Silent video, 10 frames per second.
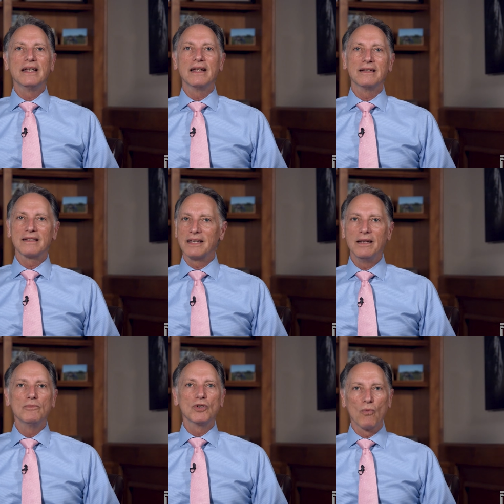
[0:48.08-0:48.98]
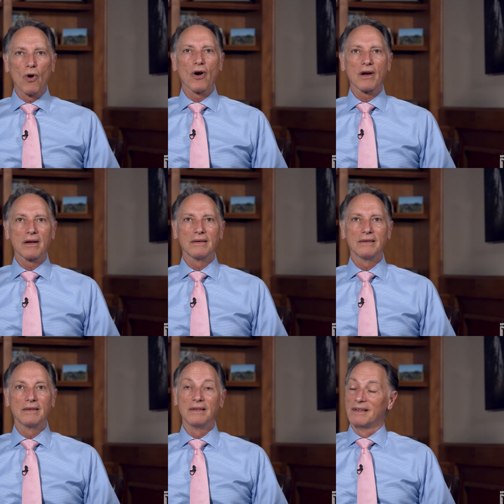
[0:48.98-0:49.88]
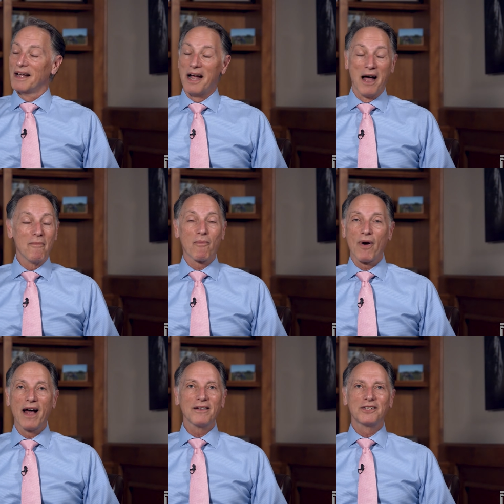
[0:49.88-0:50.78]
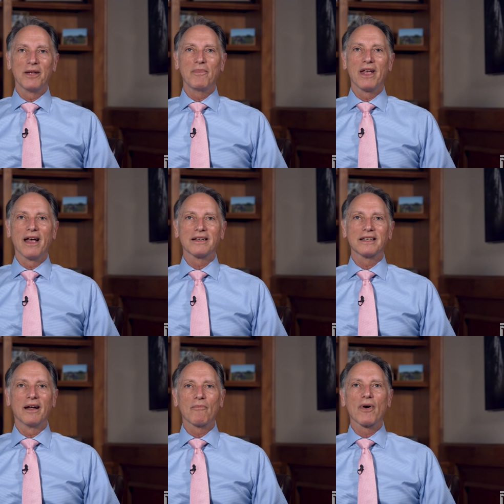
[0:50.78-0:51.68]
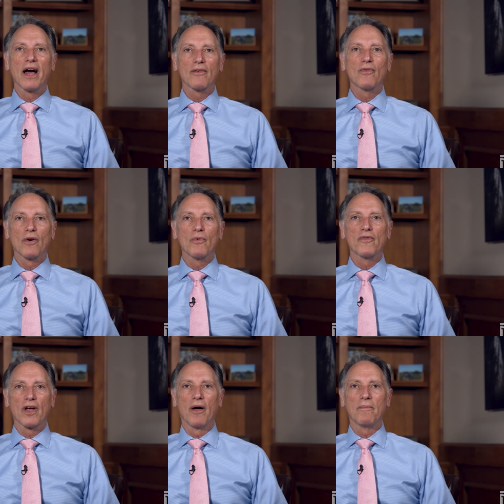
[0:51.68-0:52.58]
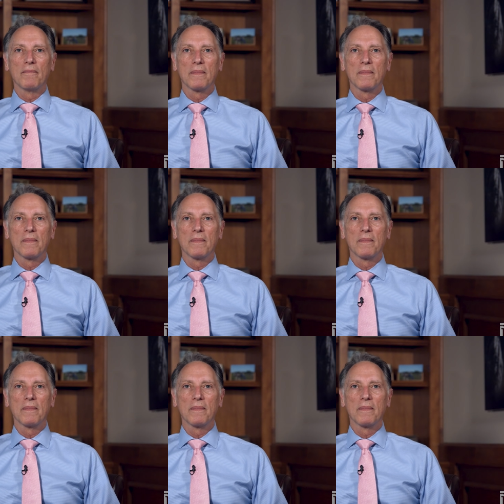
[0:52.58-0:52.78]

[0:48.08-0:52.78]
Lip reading: did seemed to work. I'm proud of JPS and I'm proud of where we've come.